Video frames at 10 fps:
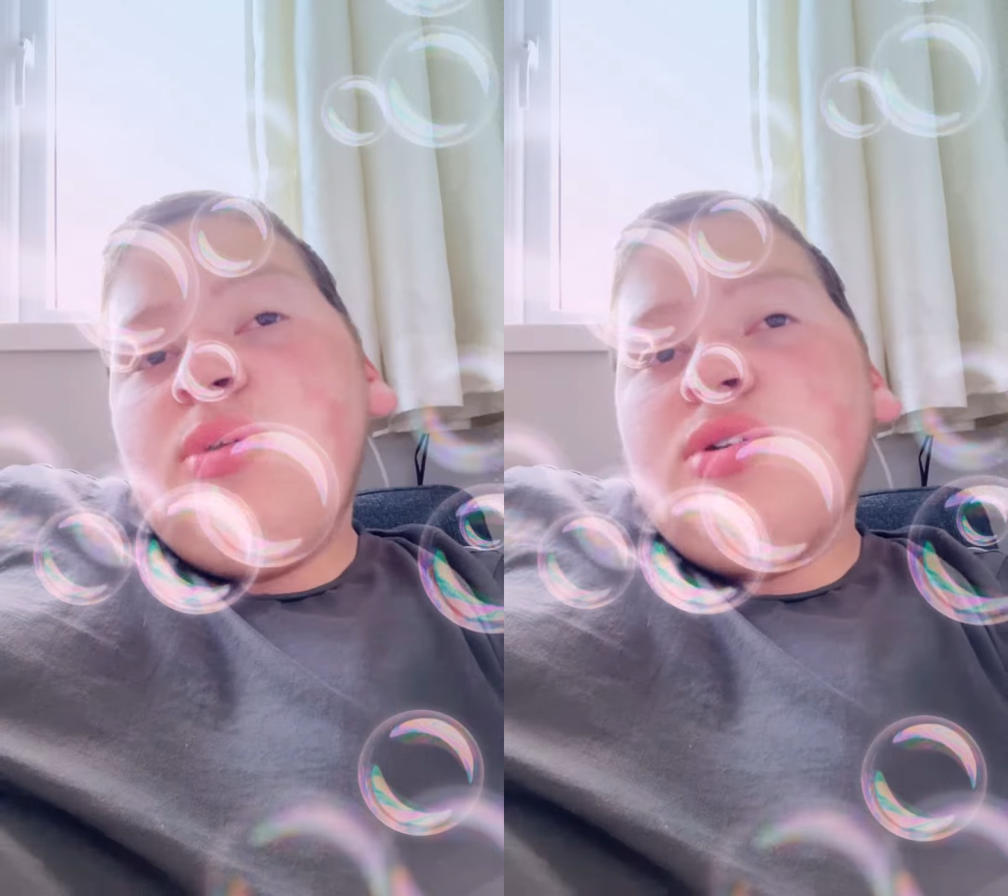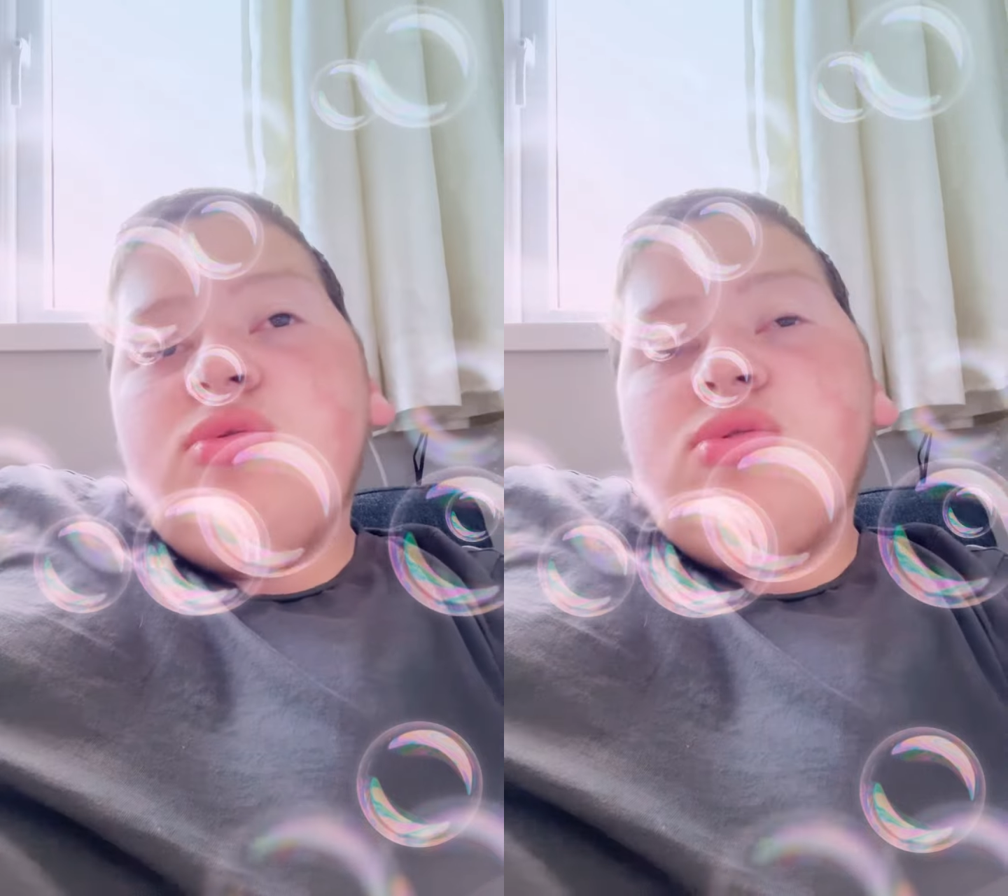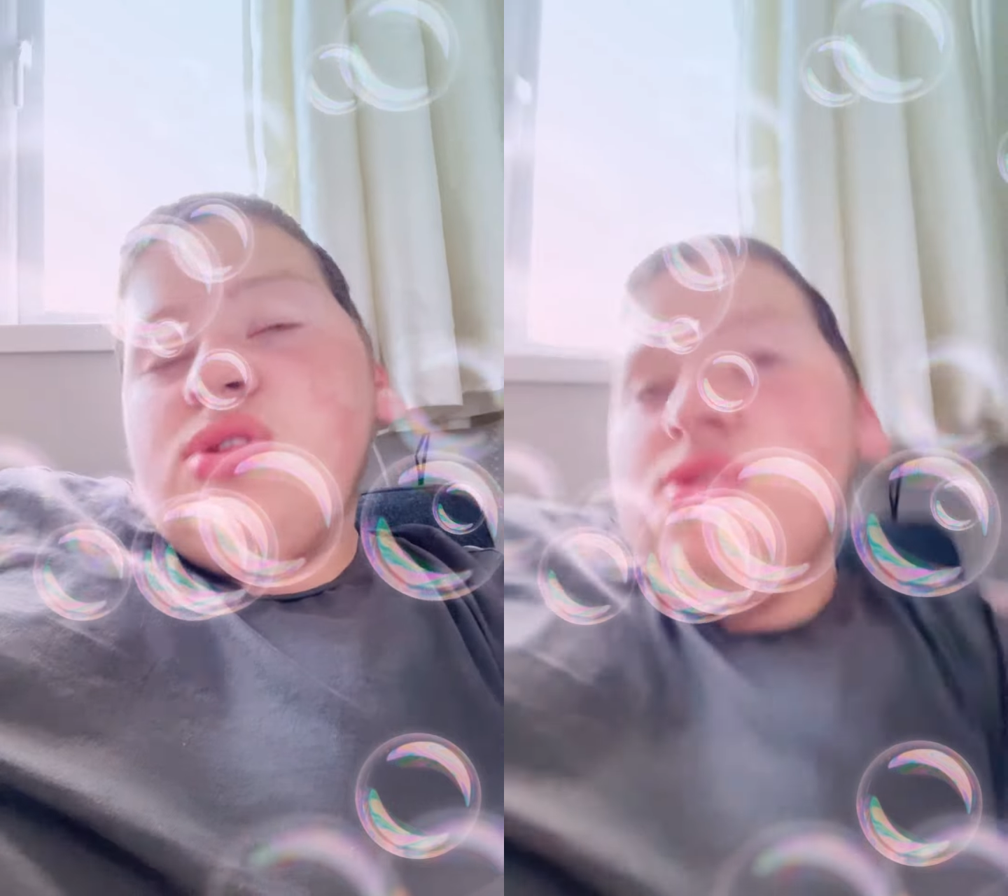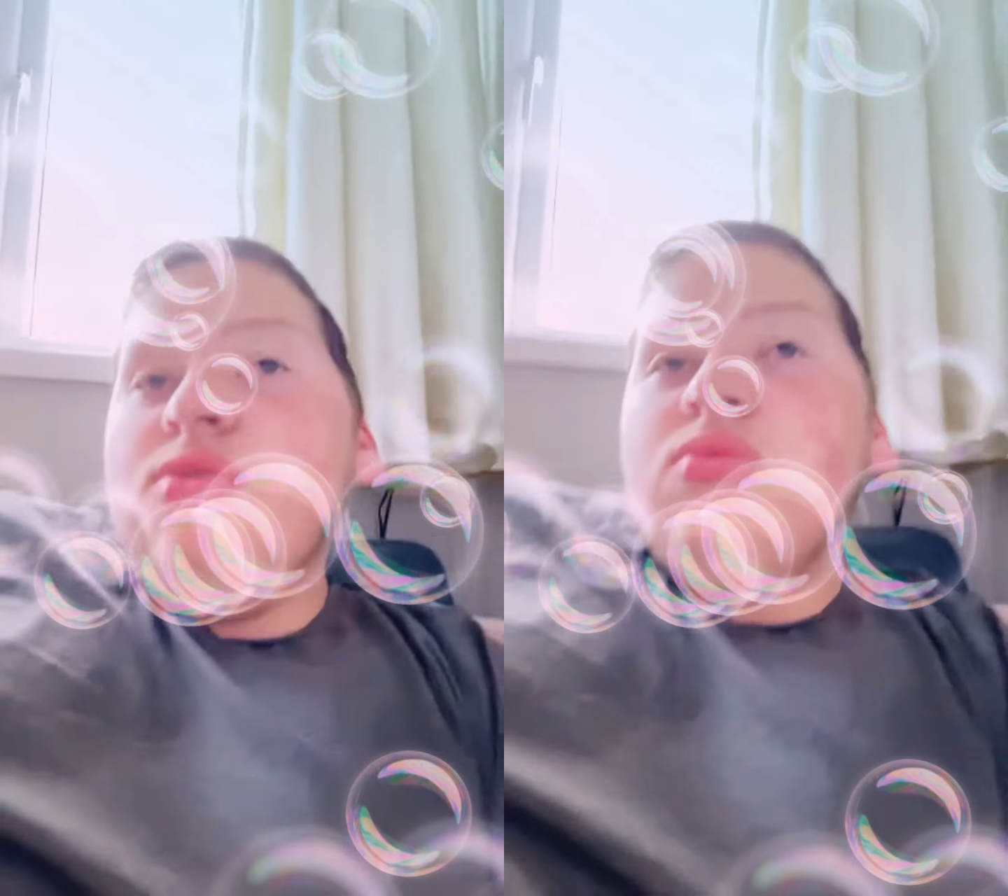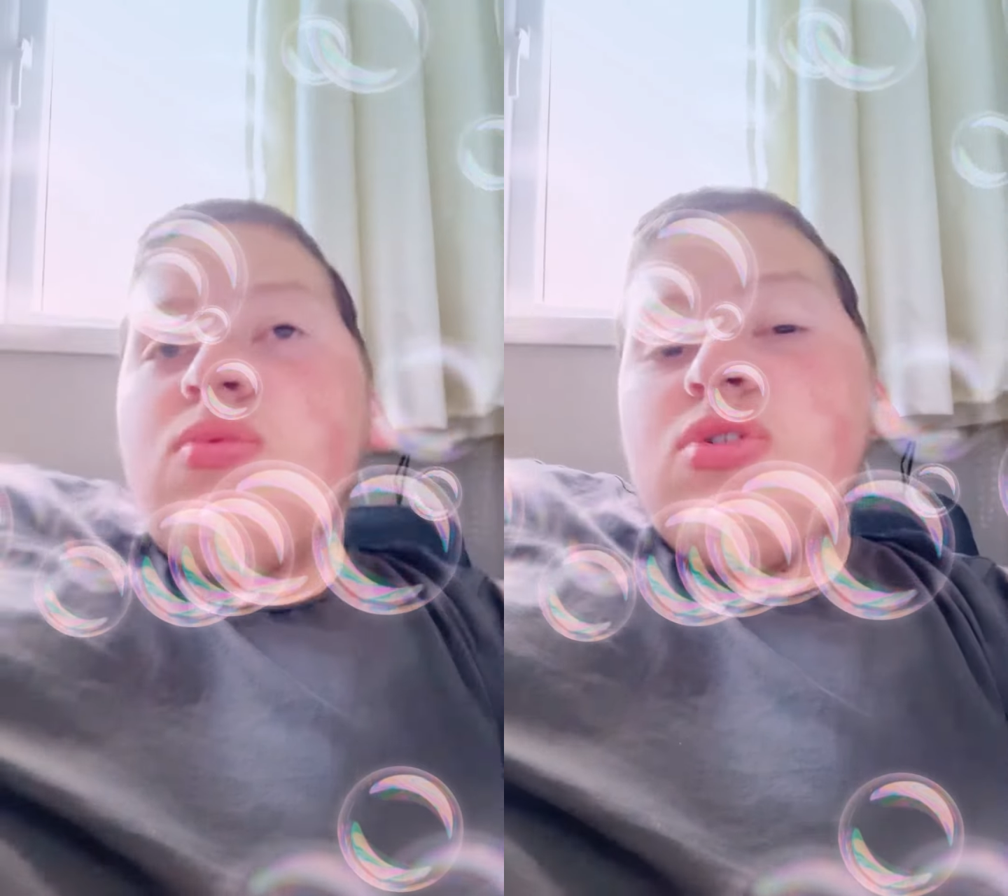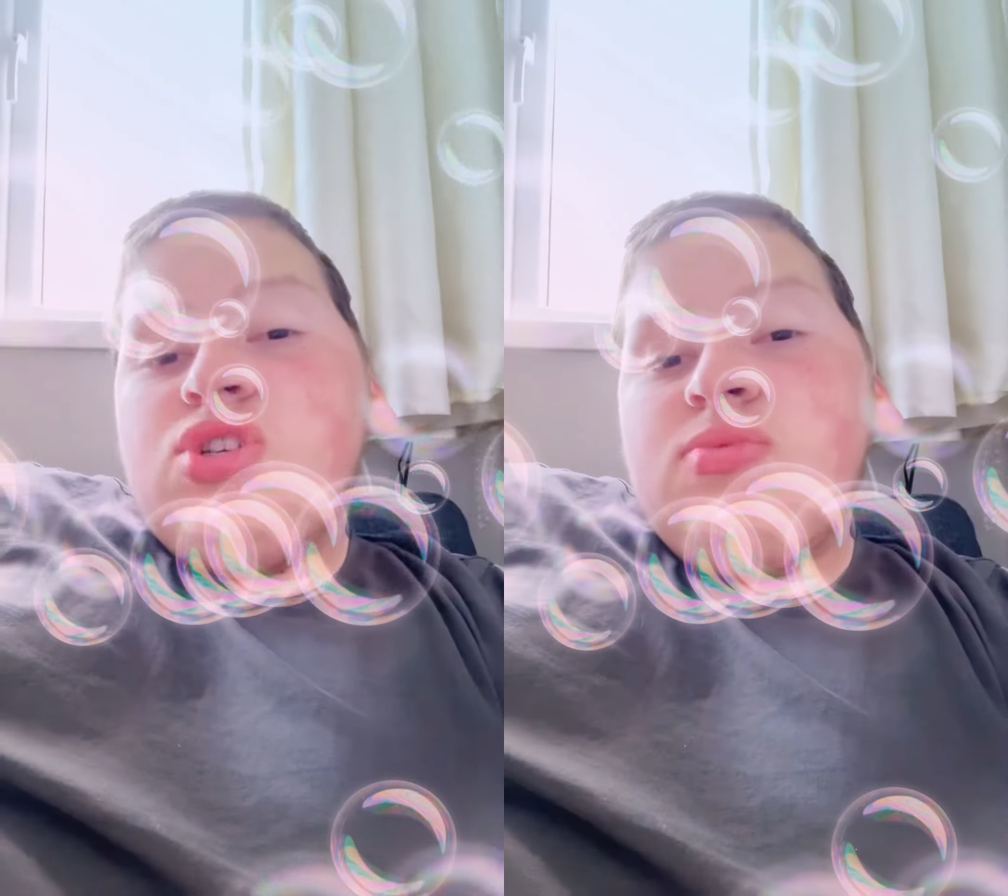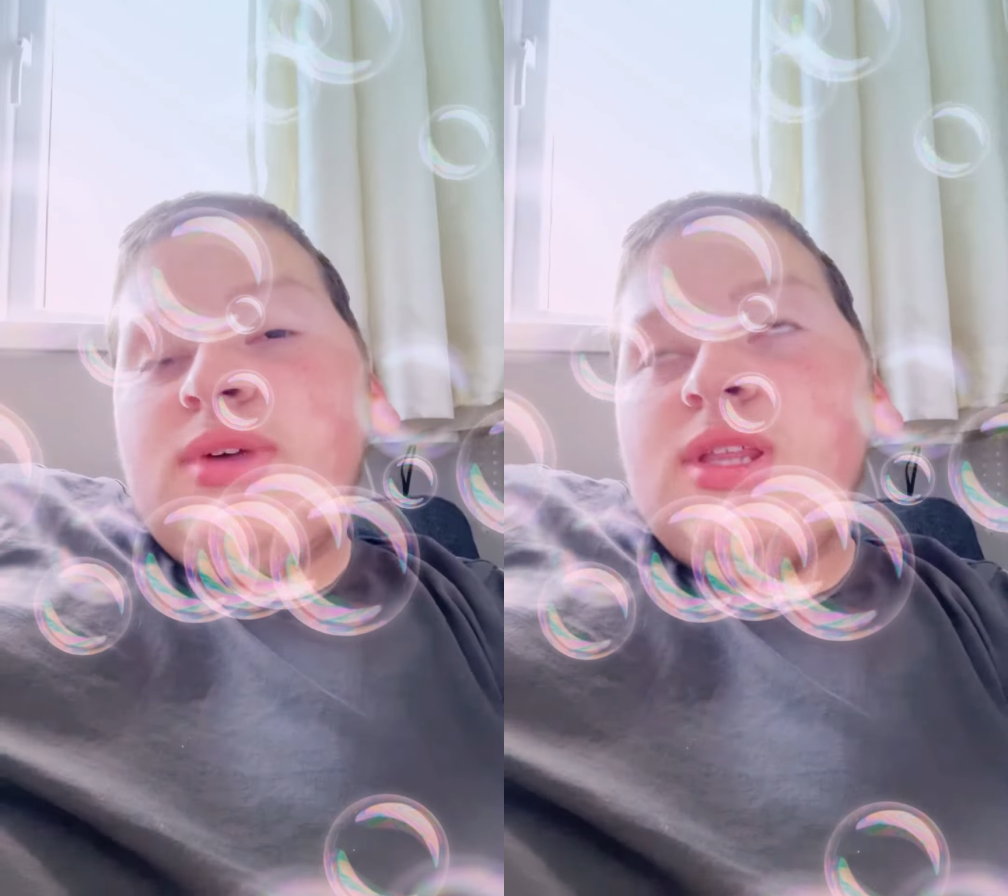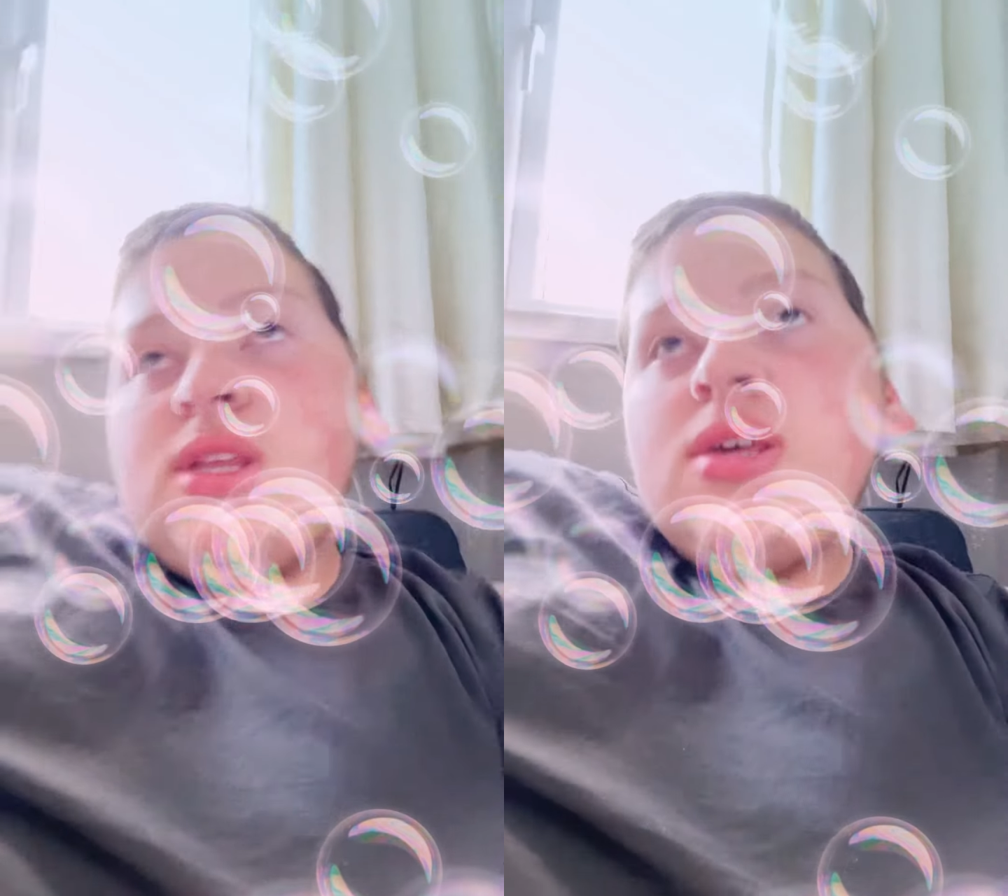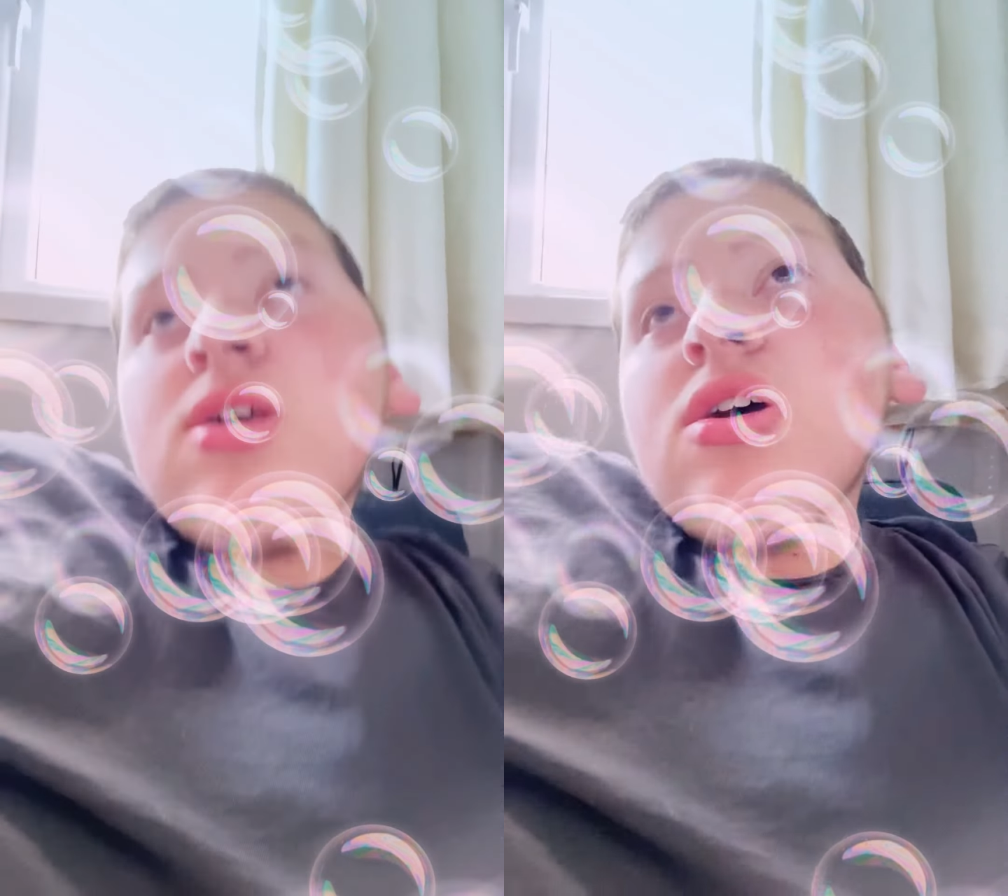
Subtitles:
what order you watch them in.